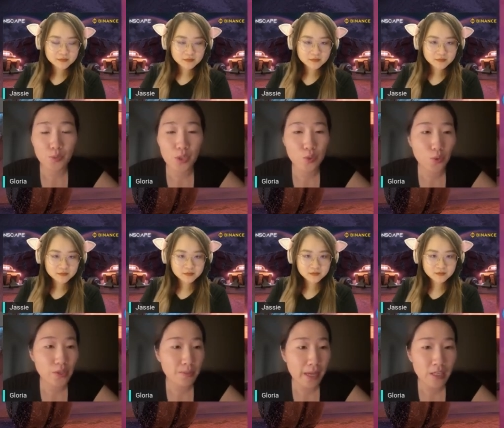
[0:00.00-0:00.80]

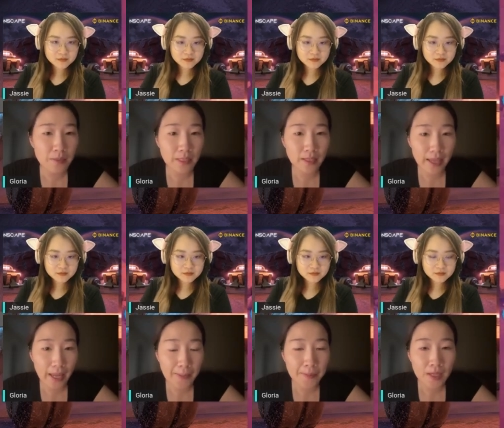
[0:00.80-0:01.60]
Speaker 1: resource management
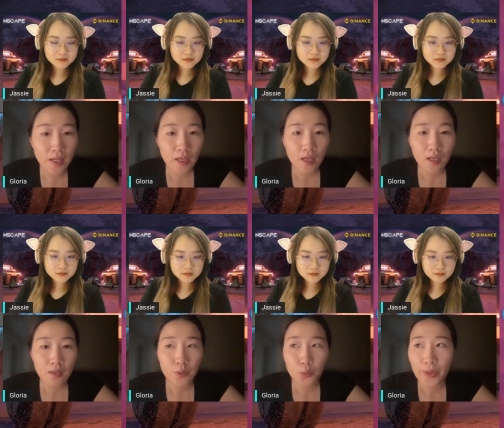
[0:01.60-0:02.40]
game,
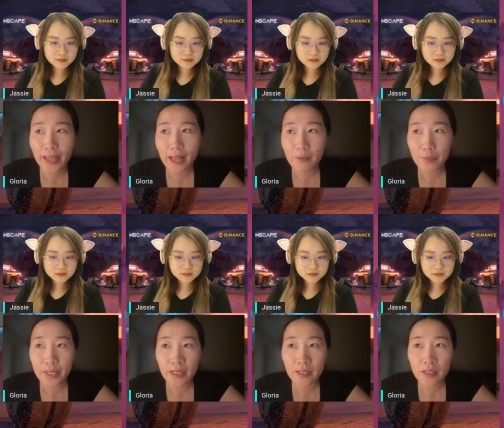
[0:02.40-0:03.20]
and we have
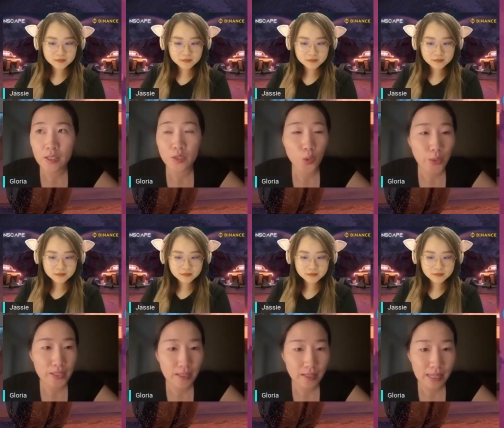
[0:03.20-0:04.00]
been
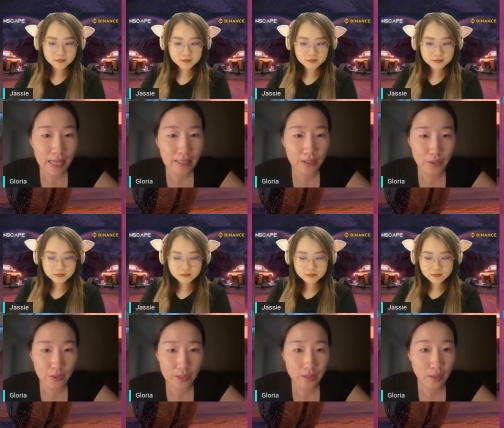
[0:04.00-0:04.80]
noticing that
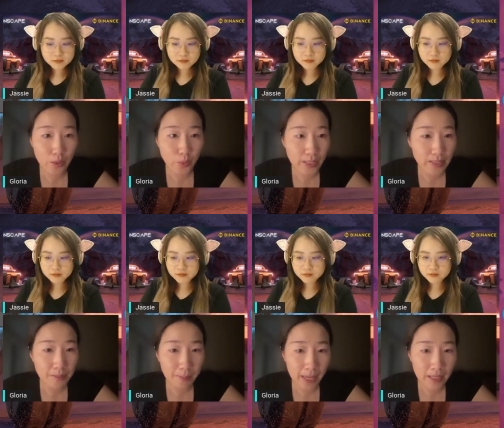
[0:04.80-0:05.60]
there is a
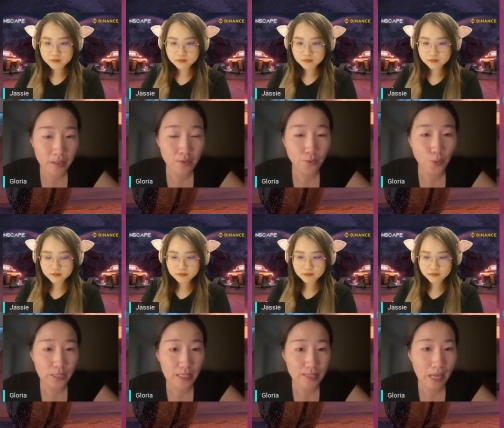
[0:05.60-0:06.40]
great demand
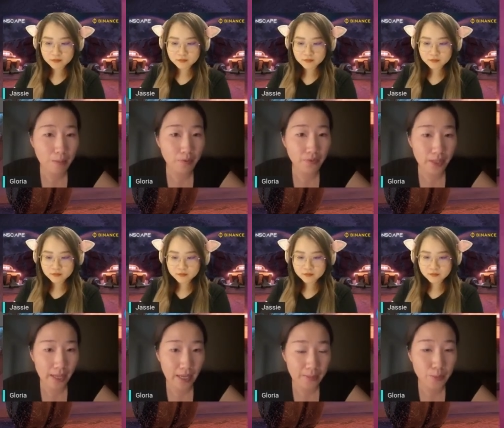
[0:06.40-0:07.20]
for this type of the
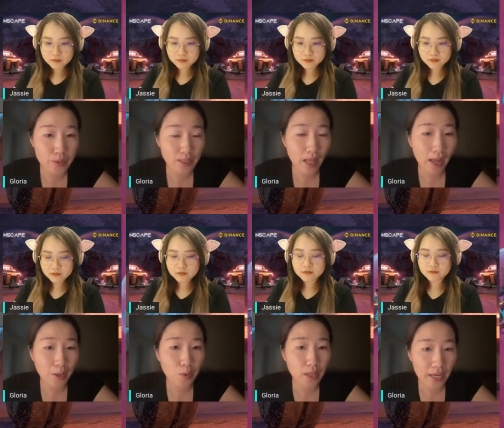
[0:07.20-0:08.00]
game, is
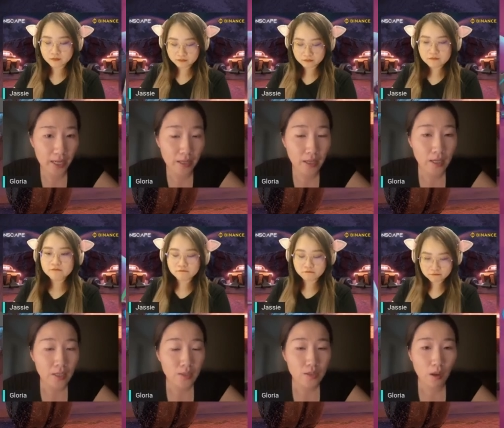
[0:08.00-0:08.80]
high quality.
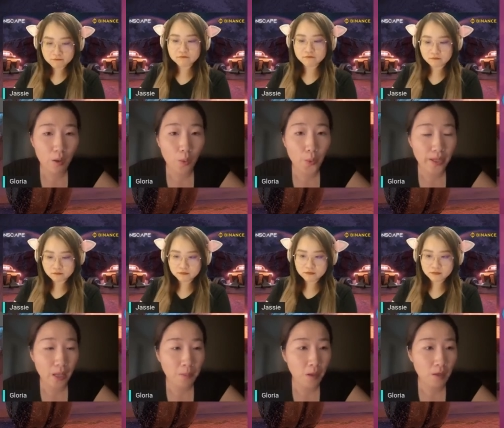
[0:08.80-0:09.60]
So mm. we
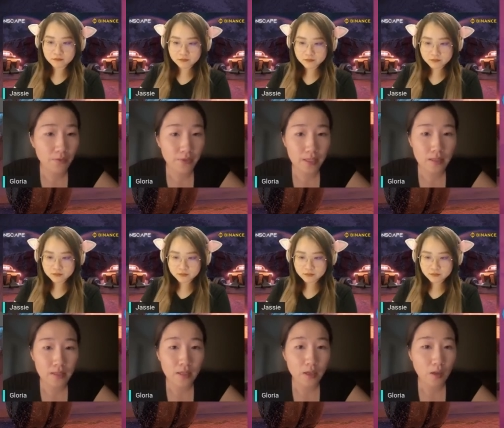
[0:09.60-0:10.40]
hmm. come out of
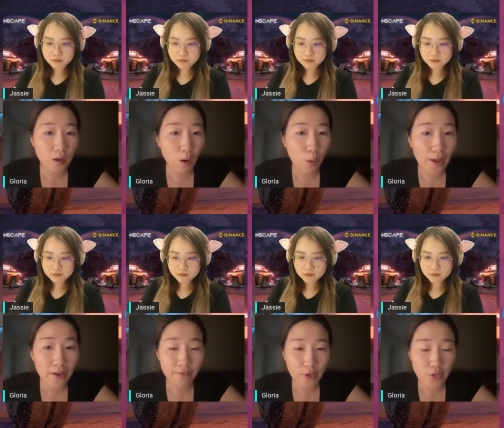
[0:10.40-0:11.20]
this goal
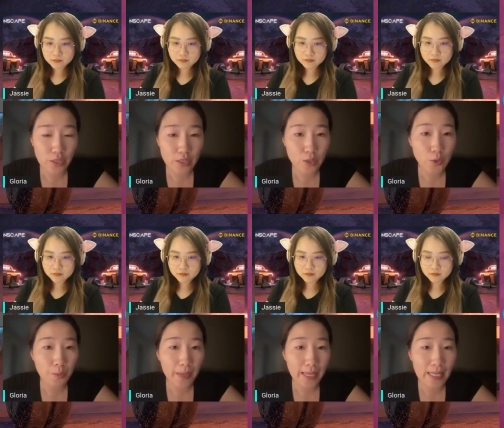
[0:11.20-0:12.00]
and visions
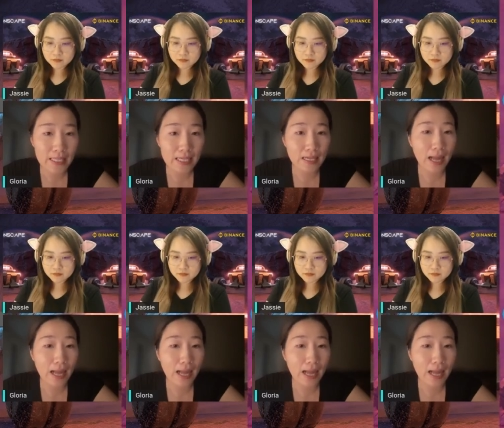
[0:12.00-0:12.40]
to make it a